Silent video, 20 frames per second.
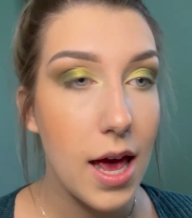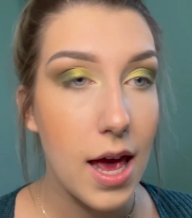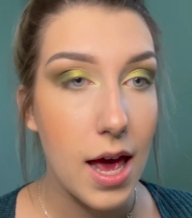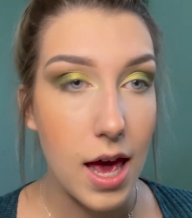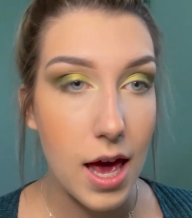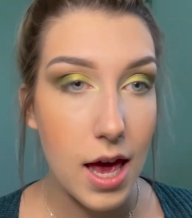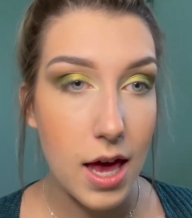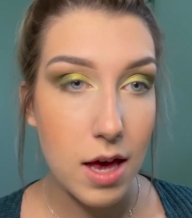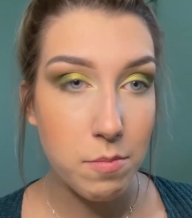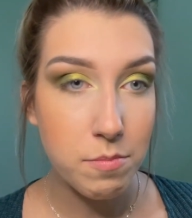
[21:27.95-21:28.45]

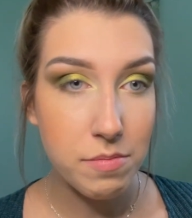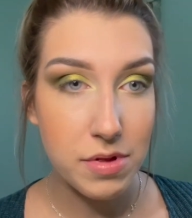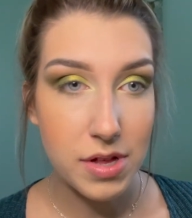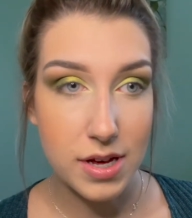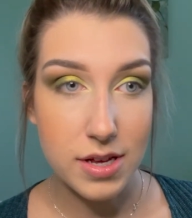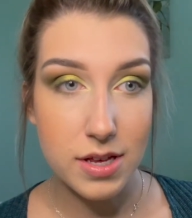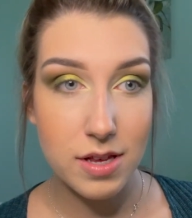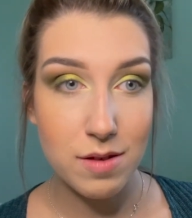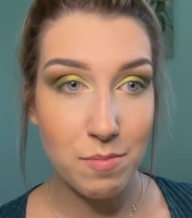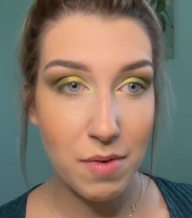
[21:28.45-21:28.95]
And
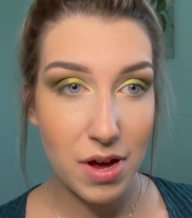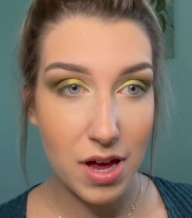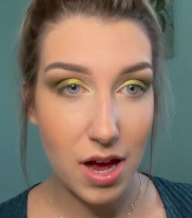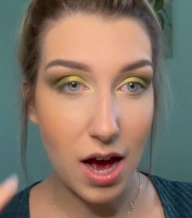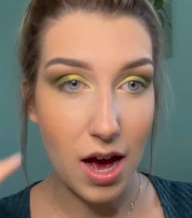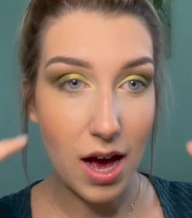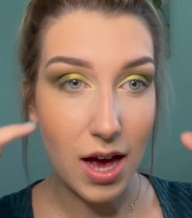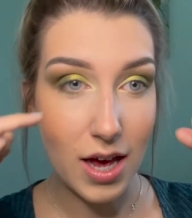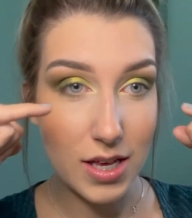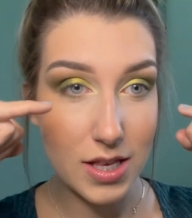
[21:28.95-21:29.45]
plus my
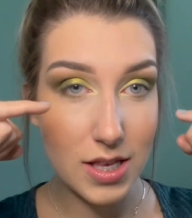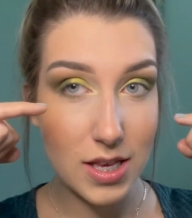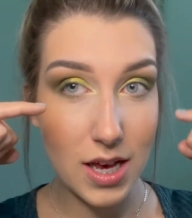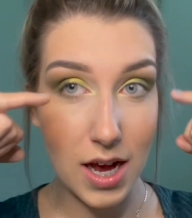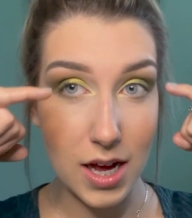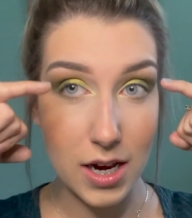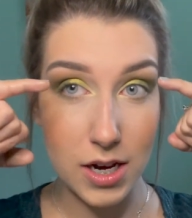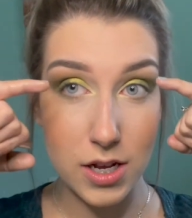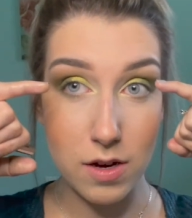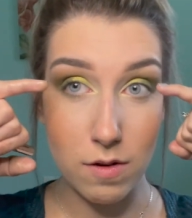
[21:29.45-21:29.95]
eyes
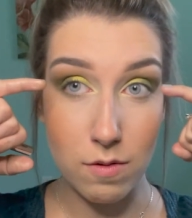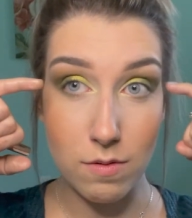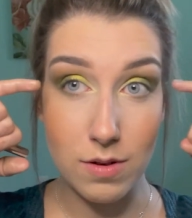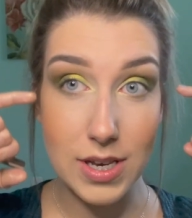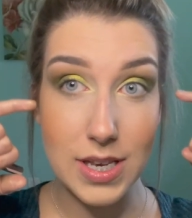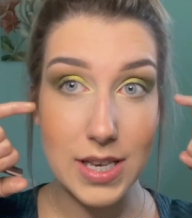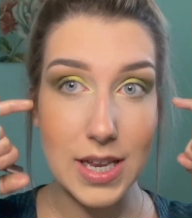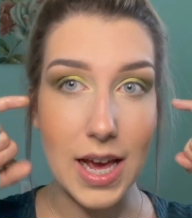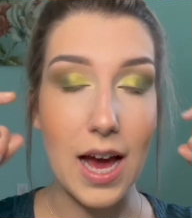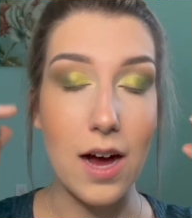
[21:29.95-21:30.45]
kind of go
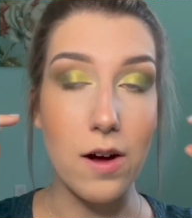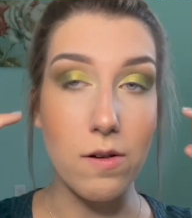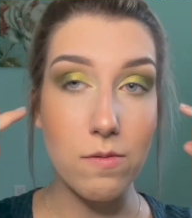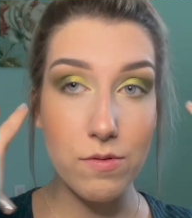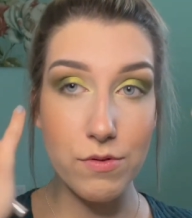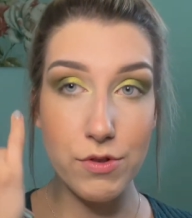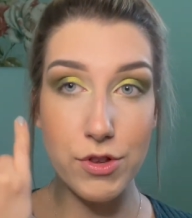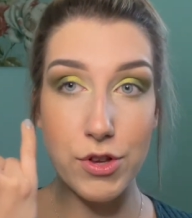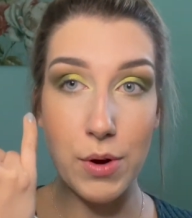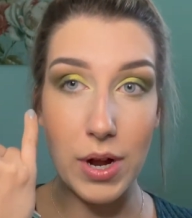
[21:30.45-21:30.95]

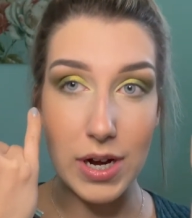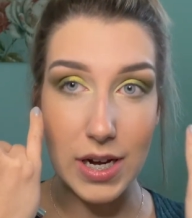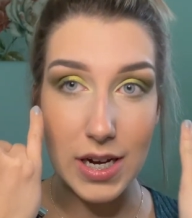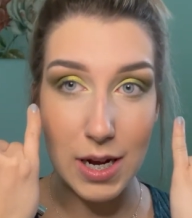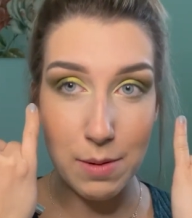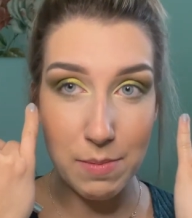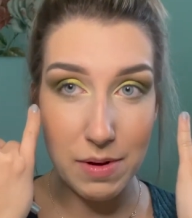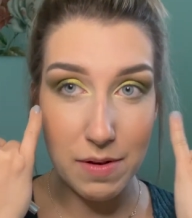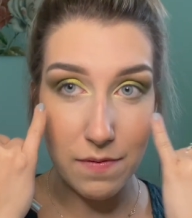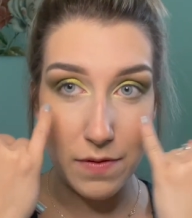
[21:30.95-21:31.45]
down, so
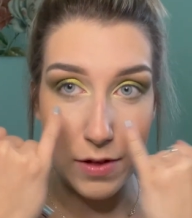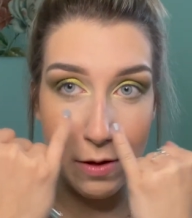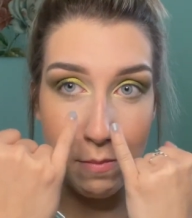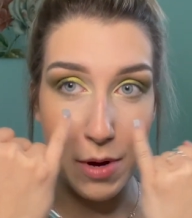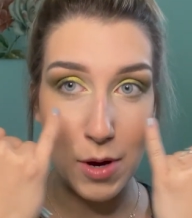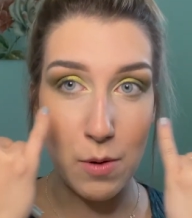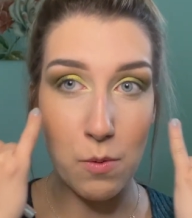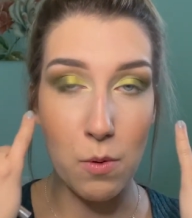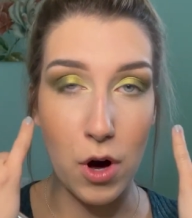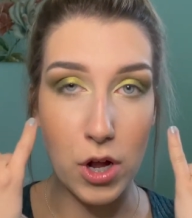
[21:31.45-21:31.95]
anytime I fill
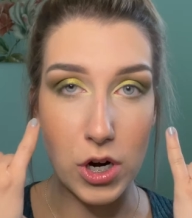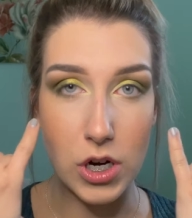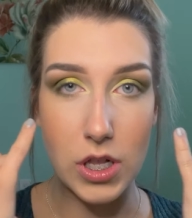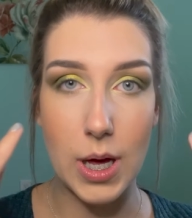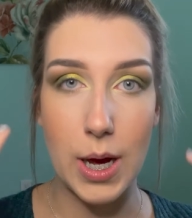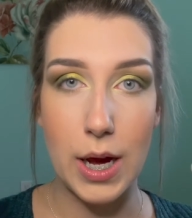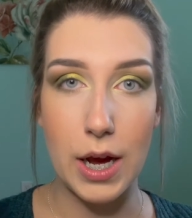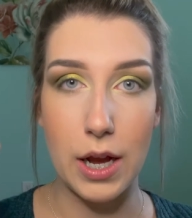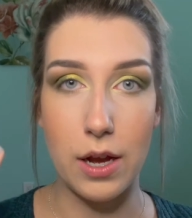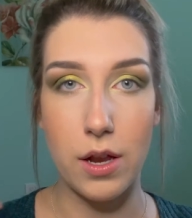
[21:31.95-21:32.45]
my
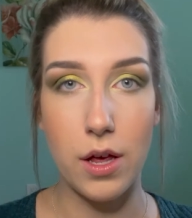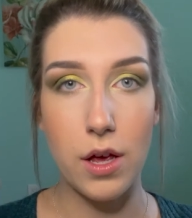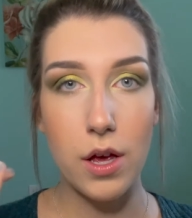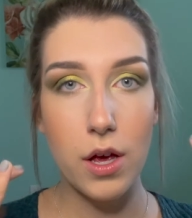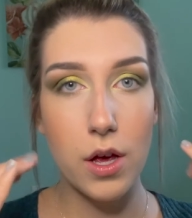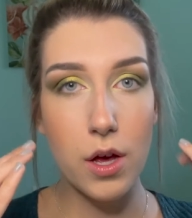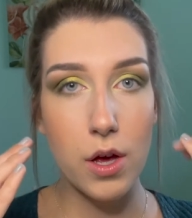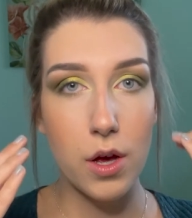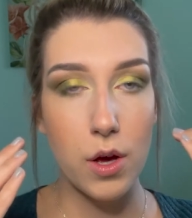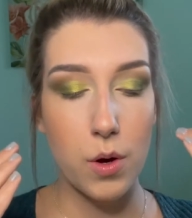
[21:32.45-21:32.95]
waterline
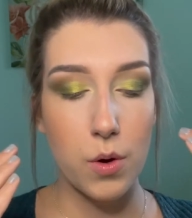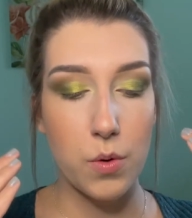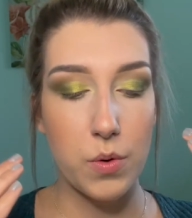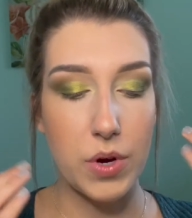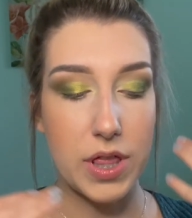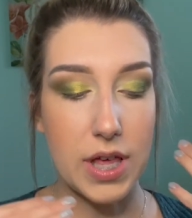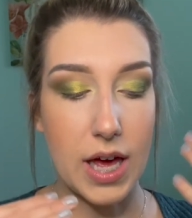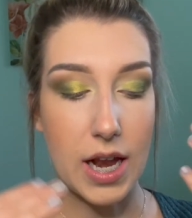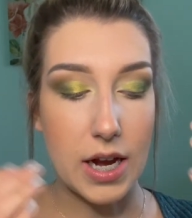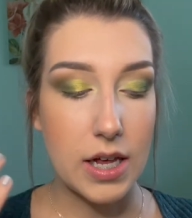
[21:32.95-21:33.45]

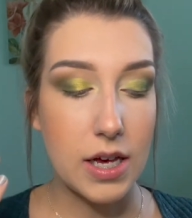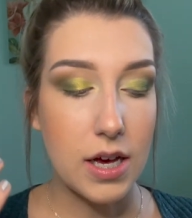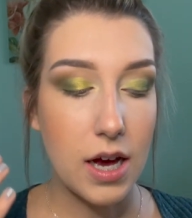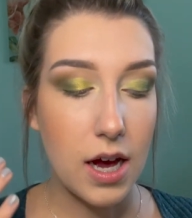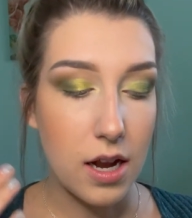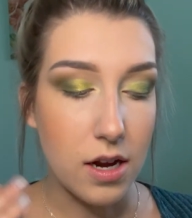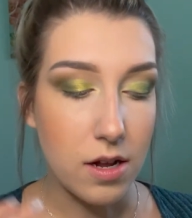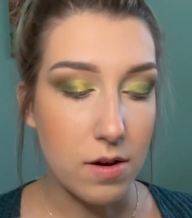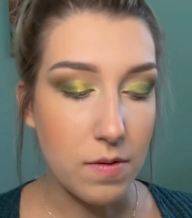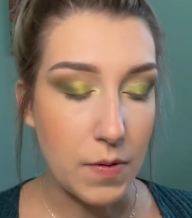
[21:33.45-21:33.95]
with any
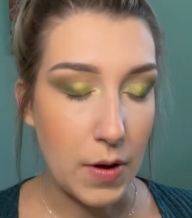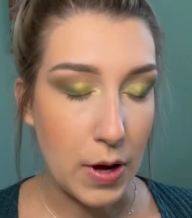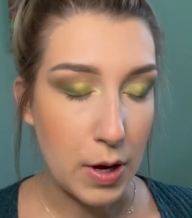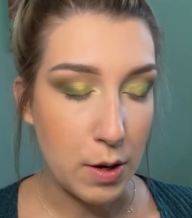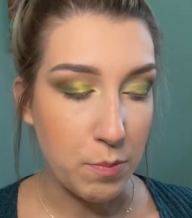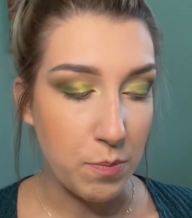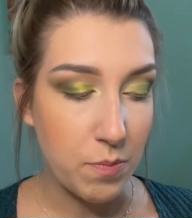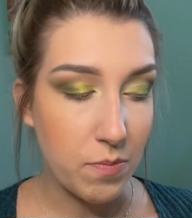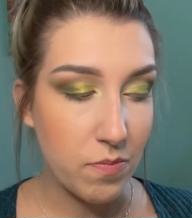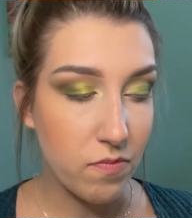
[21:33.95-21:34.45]
kind of
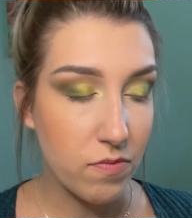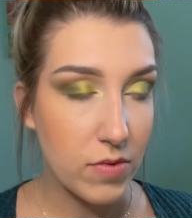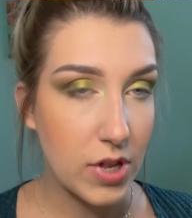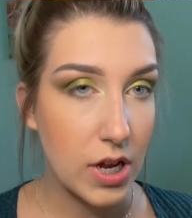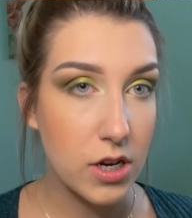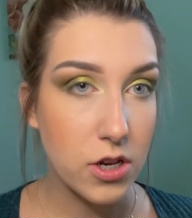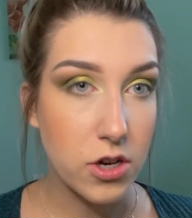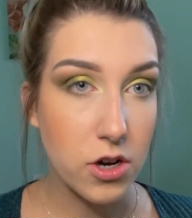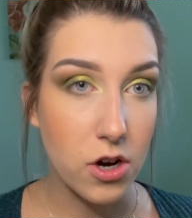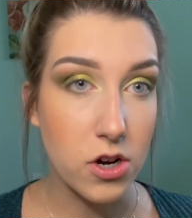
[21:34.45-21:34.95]

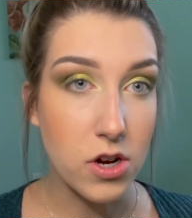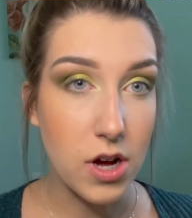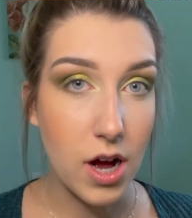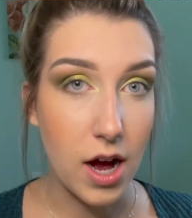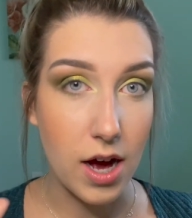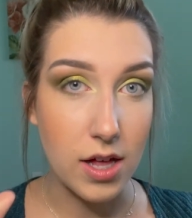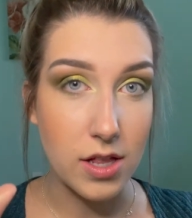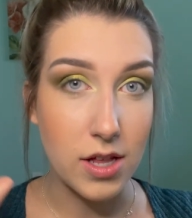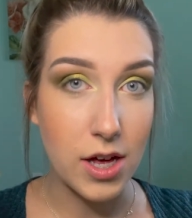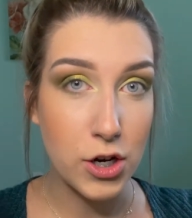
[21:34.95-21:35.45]
dark
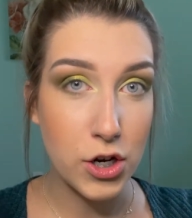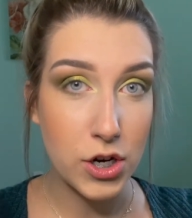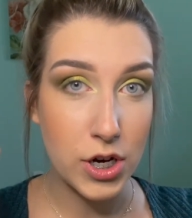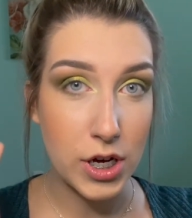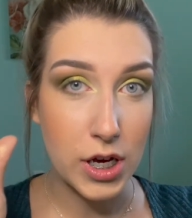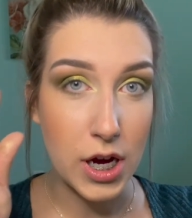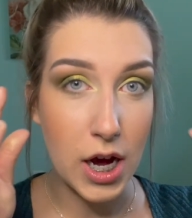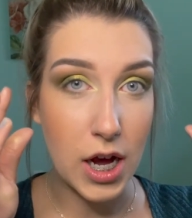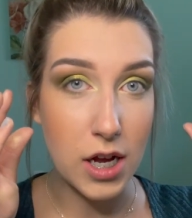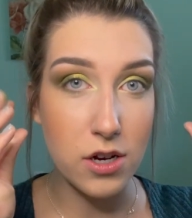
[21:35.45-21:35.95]
eyeliner,
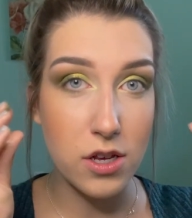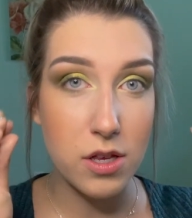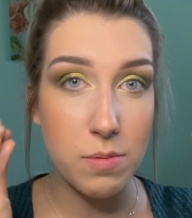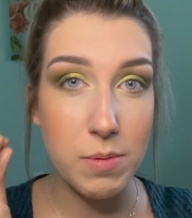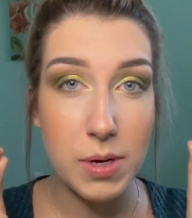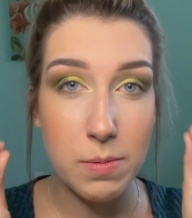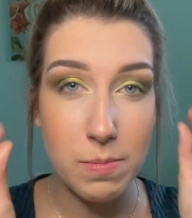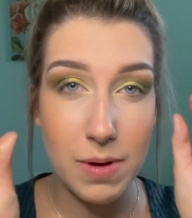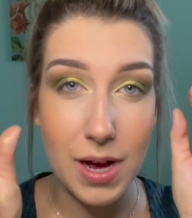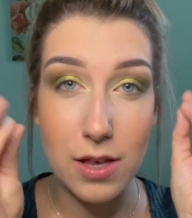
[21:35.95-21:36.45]
it kind of just
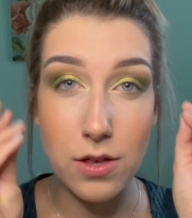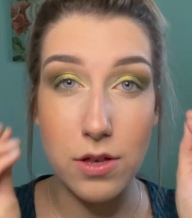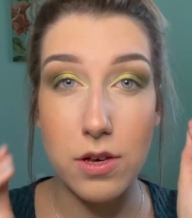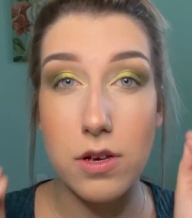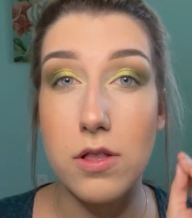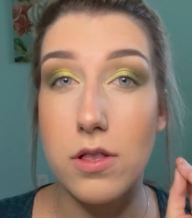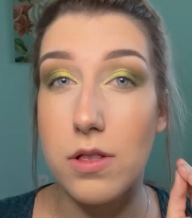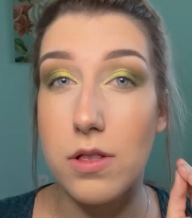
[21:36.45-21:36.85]
makes my eyes look